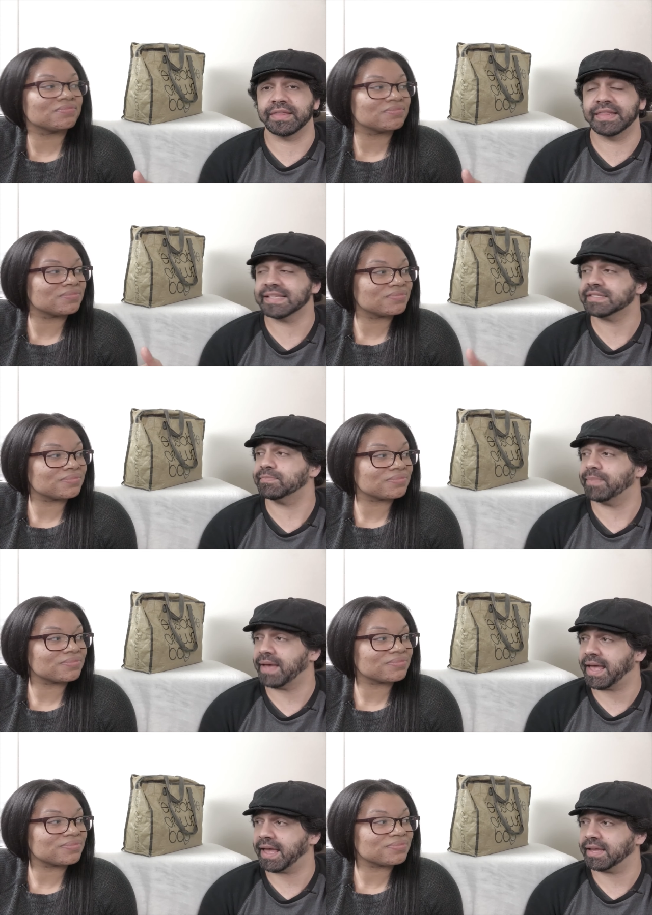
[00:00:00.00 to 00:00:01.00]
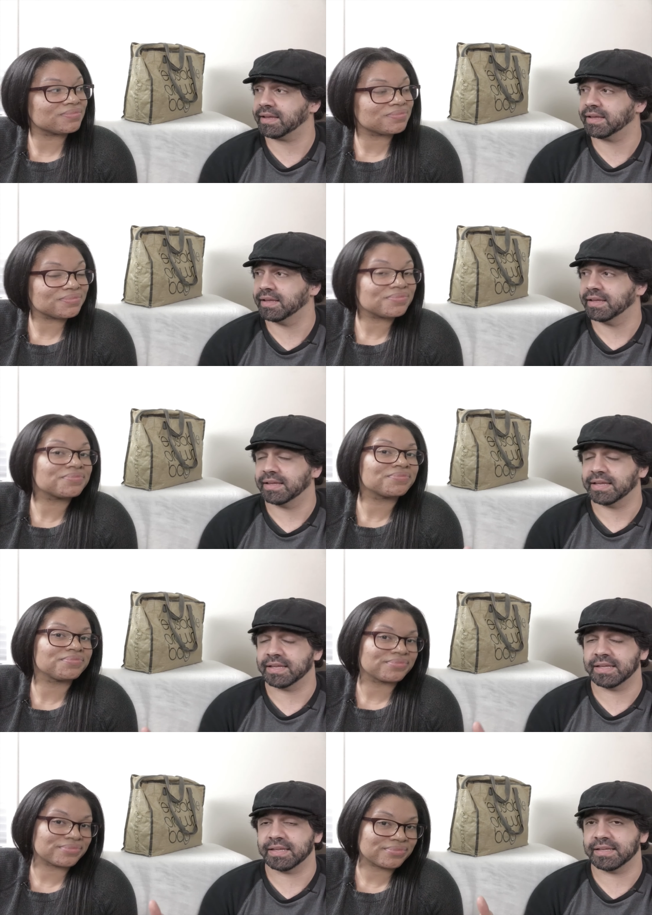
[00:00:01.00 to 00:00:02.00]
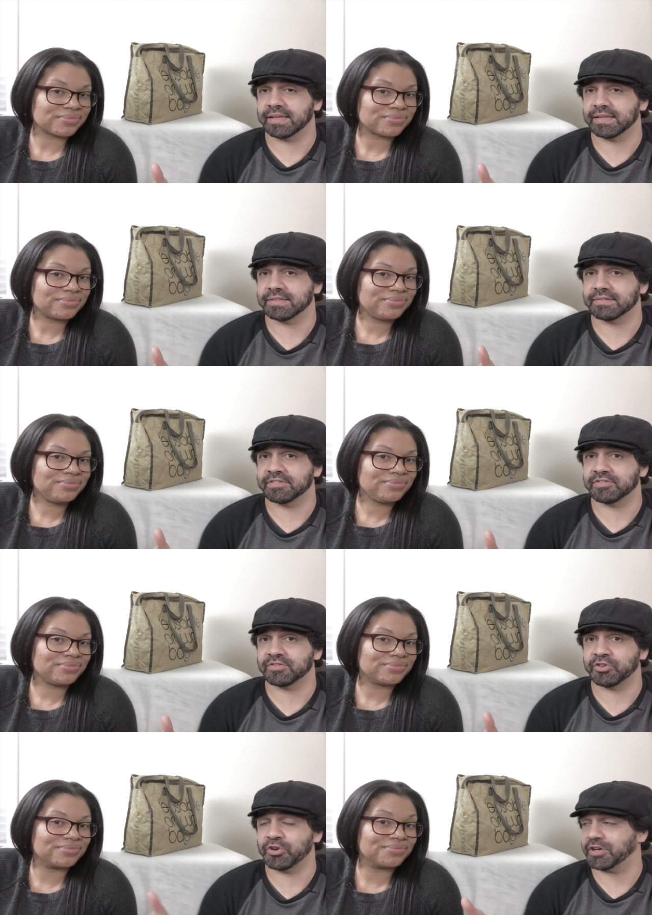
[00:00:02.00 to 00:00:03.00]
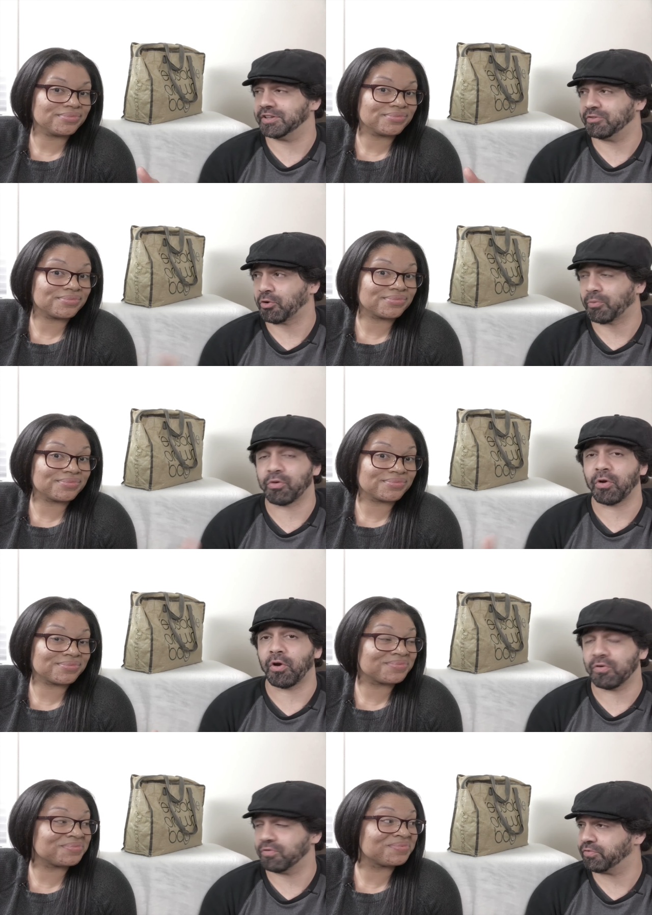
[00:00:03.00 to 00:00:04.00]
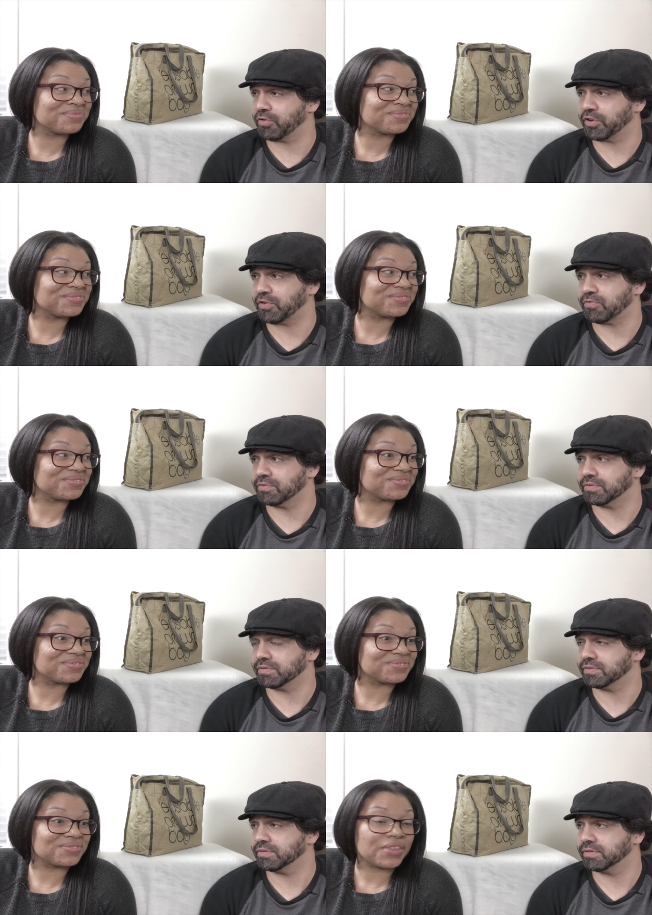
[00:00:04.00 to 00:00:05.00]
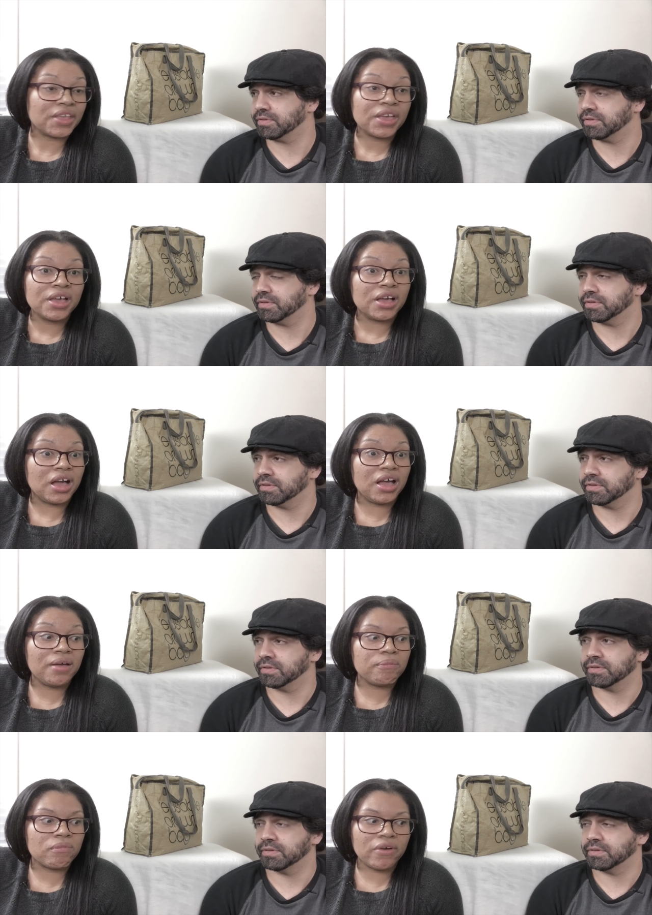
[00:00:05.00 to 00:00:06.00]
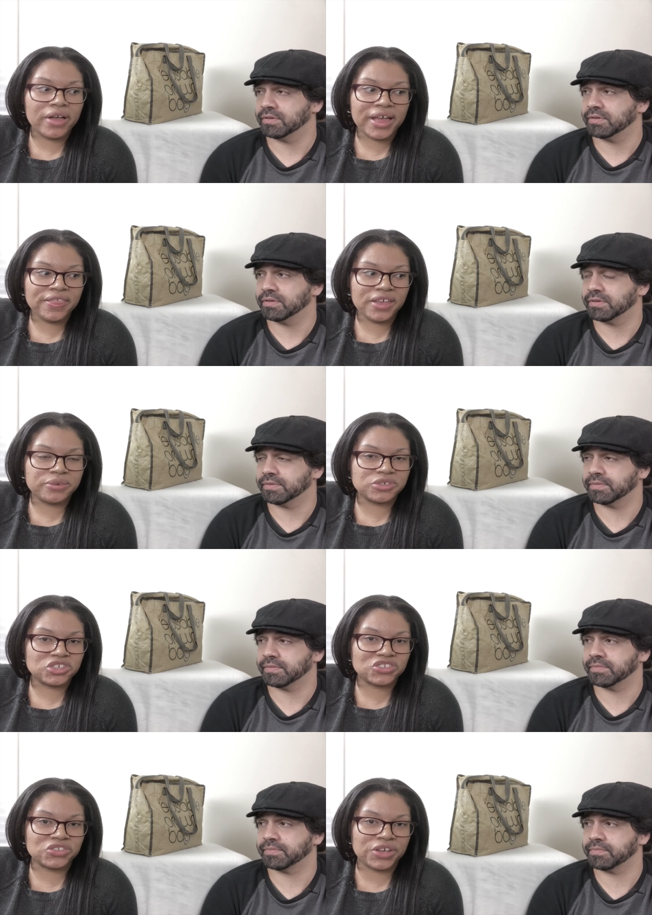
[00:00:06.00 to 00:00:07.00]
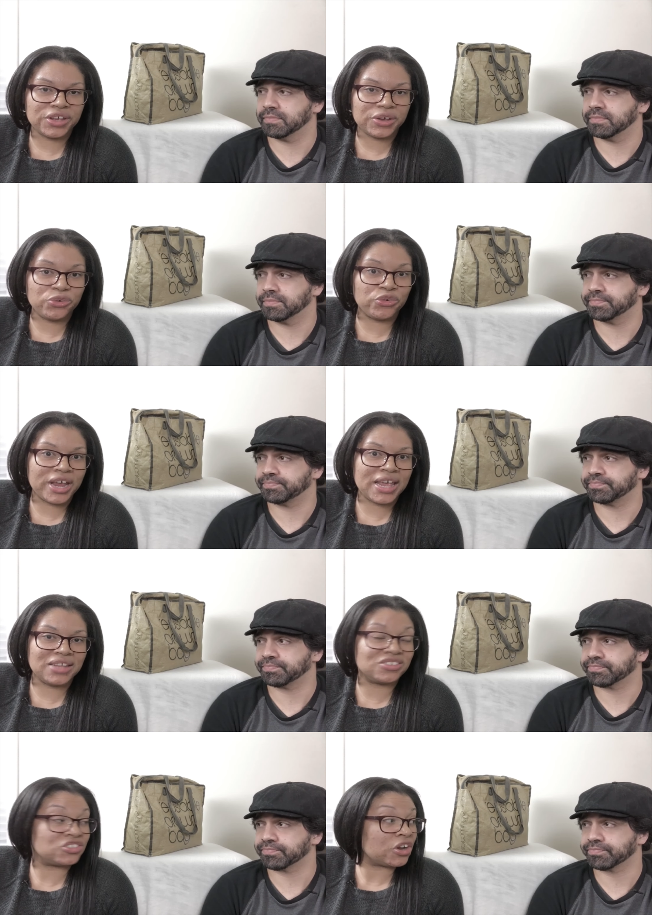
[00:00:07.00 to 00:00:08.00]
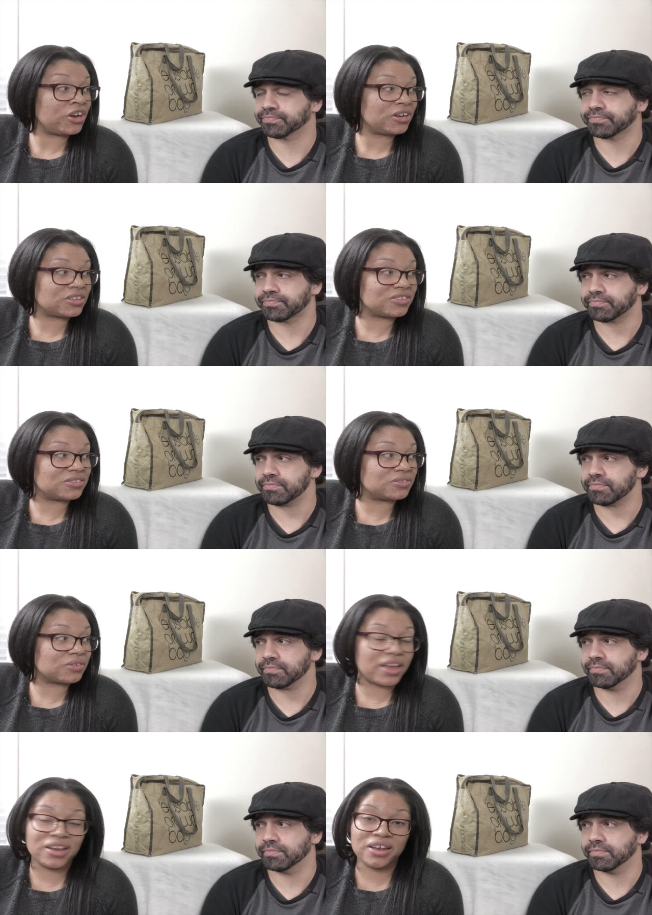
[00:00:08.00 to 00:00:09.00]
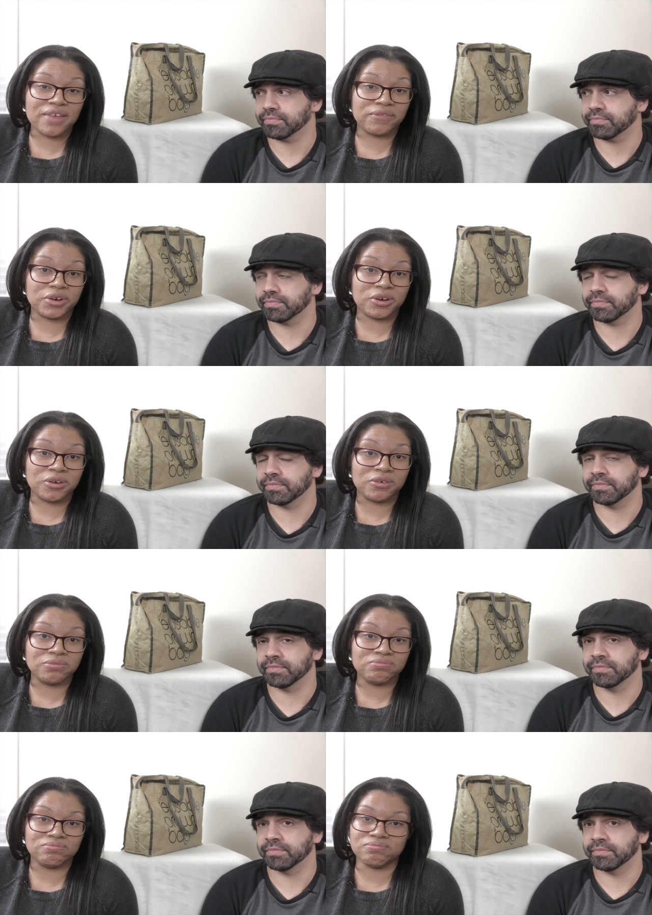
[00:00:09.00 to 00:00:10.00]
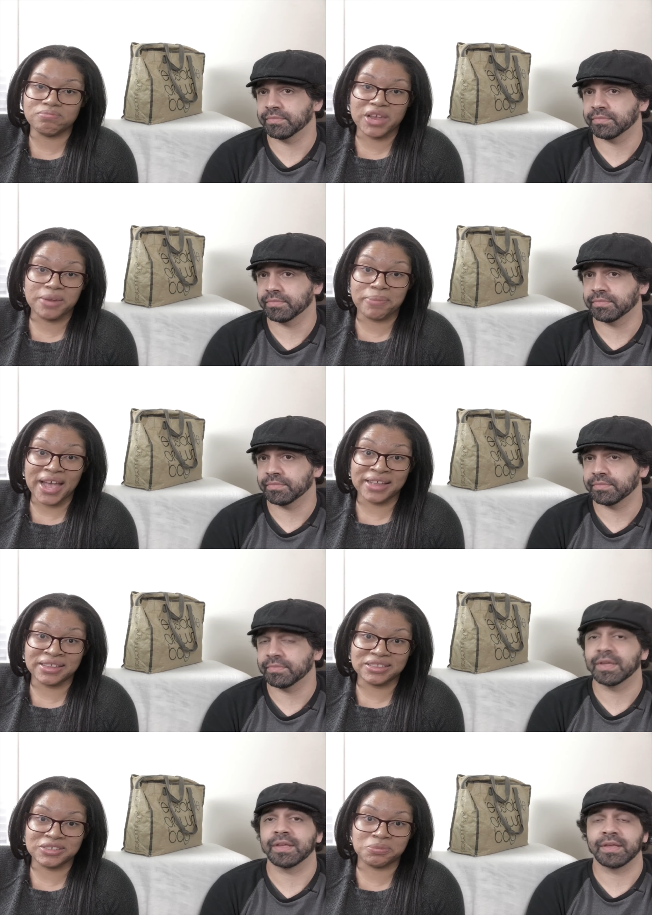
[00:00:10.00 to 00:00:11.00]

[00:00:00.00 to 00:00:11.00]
Speaker 1: this bag is good or a pro for you?
Speaker 2: Um, well, I think it was just like a great start because I'd never made a bag like this